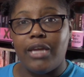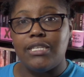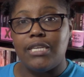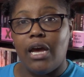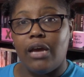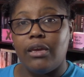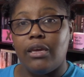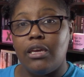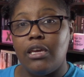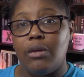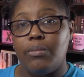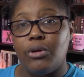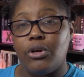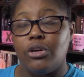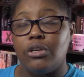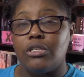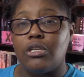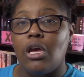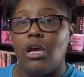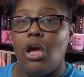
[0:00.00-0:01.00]
Talia
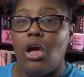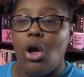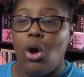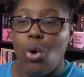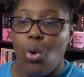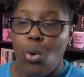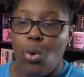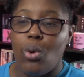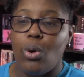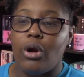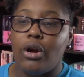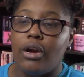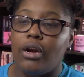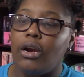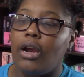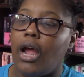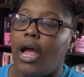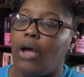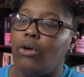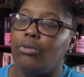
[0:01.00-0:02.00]
Hibbert,
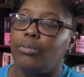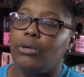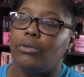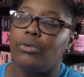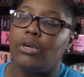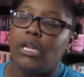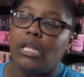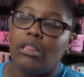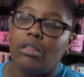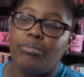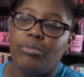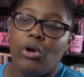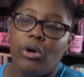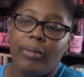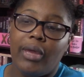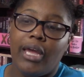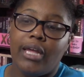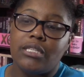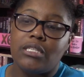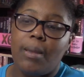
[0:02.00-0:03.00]
or I will be reading The
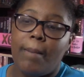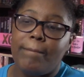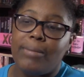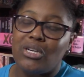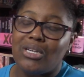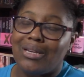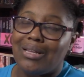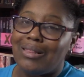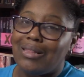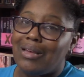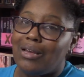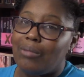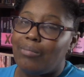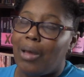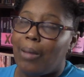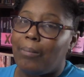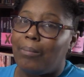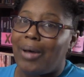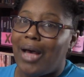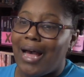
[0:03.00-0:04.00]
Bromance Book
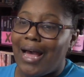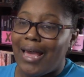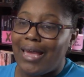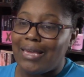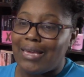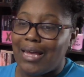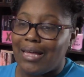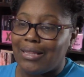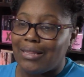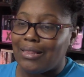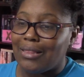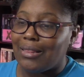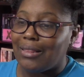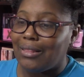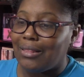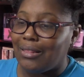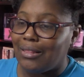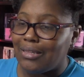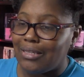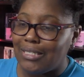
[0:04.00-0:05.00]
Club by
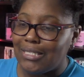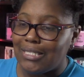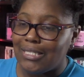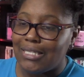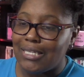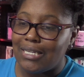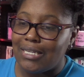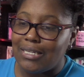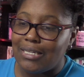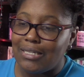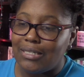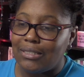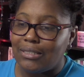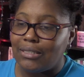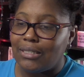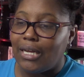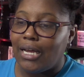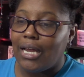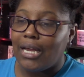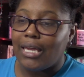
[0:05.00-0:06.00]
Lissa
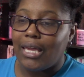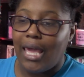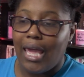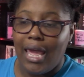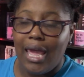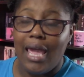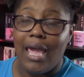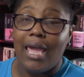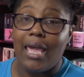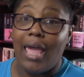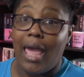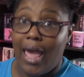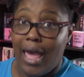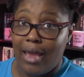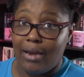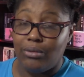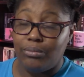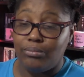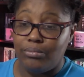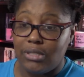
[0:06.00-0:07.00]
K.
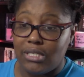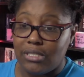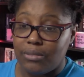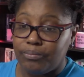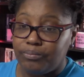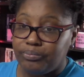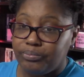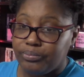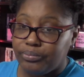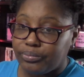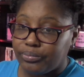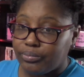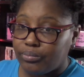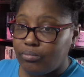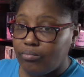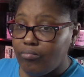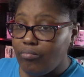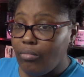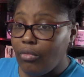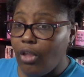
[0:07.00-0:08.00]
Adams.
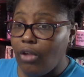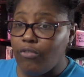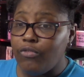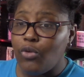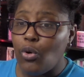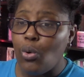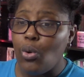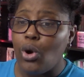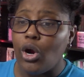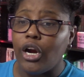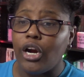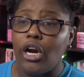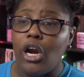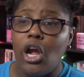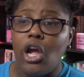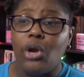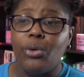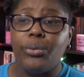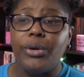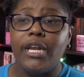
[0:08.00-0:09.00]
For
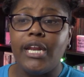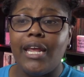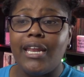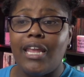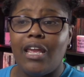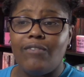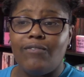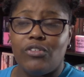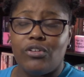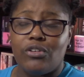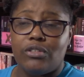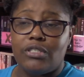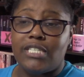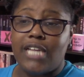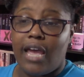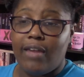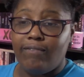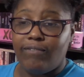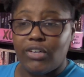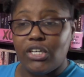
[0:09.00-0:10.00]
read a
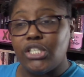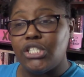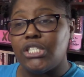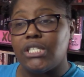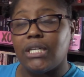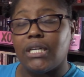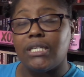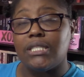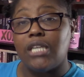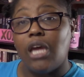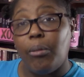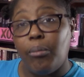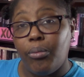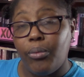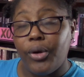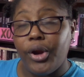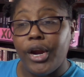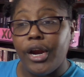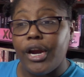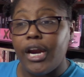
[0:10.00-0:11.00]
diverse
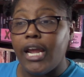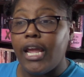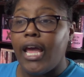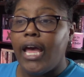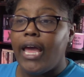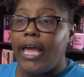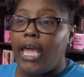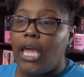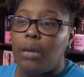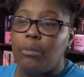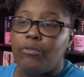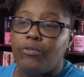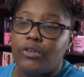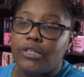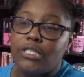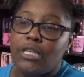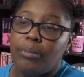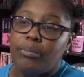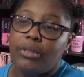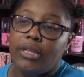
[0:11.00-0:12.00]
contemporary, aim for
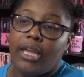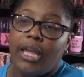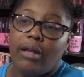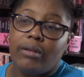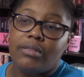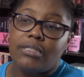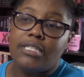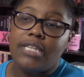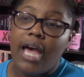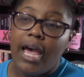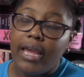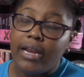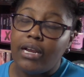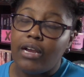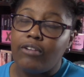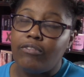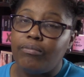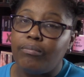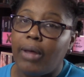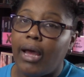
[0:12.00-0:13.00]
something outside
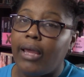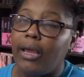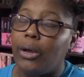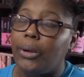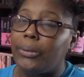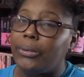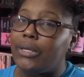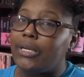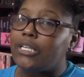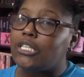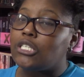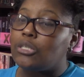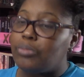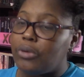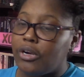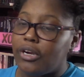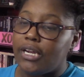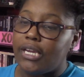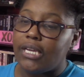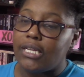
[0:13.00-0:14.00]
of my own
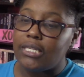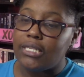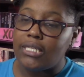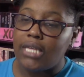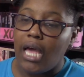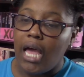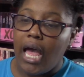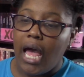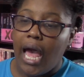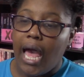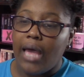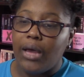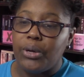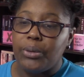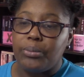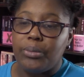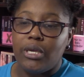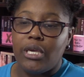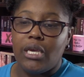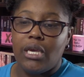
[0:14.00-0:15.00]
experience, I
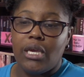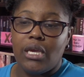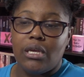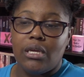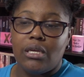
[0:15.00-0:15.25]
will be